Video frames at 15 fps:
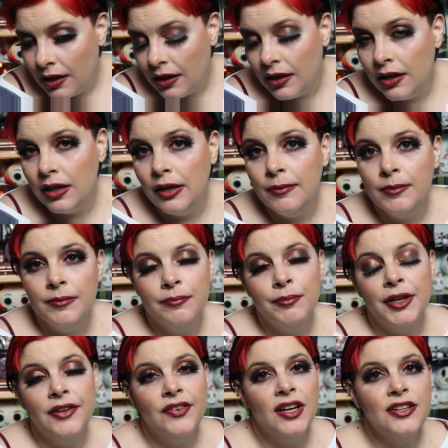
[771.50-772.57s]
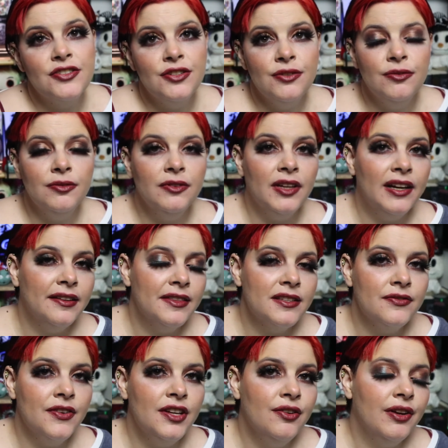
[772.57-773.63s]
But if you guys do like
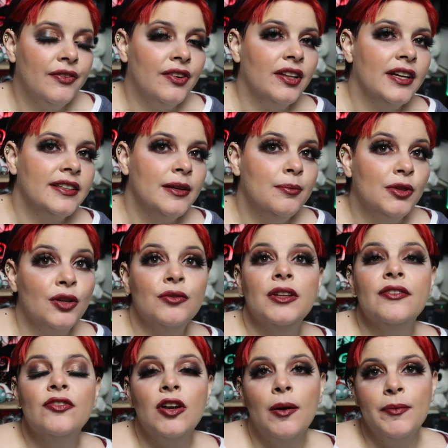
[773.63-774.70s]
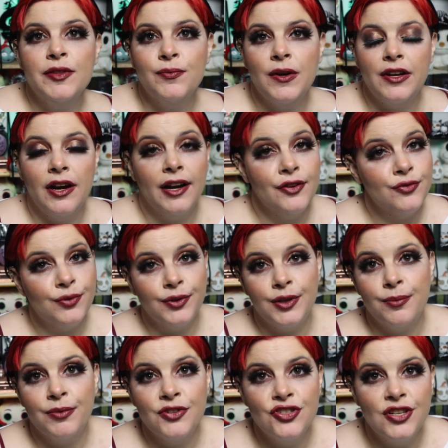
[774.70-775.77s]
this video, give it a like down below, leave comments, whatnot. I truly
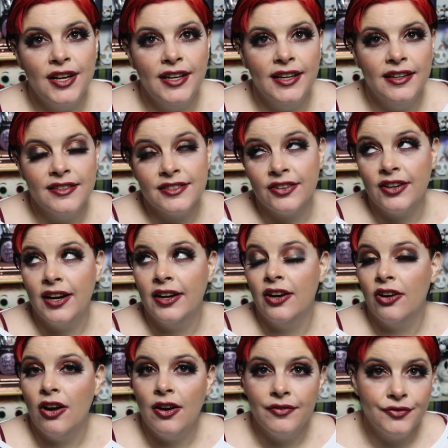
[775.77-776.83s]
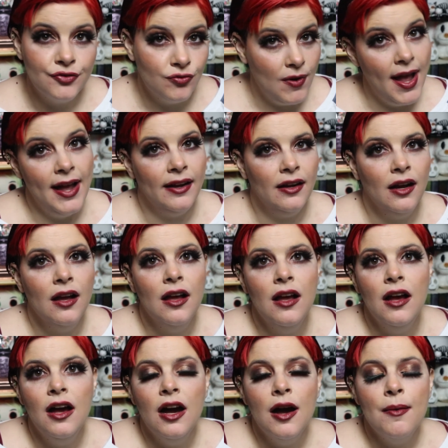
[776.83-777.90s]
appreciate it. Sorry I got off track.
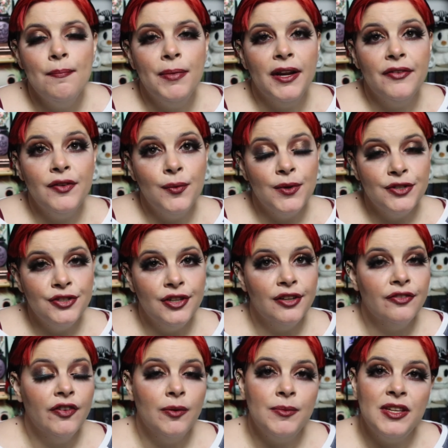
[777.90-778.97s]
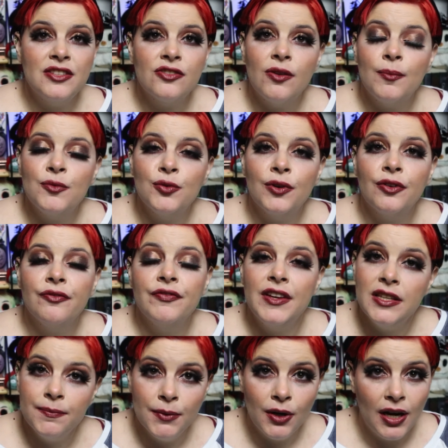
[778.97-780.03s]
But if you want to, you can follow me on Instagram, Twitter, and
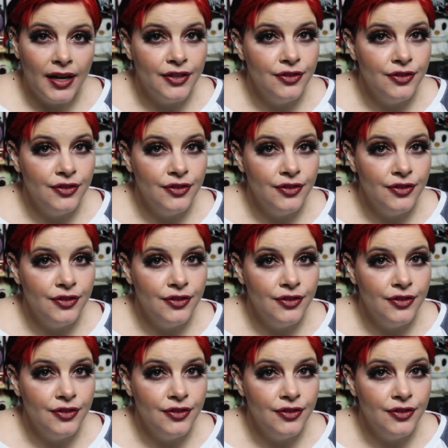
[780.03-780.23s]
Facebook. I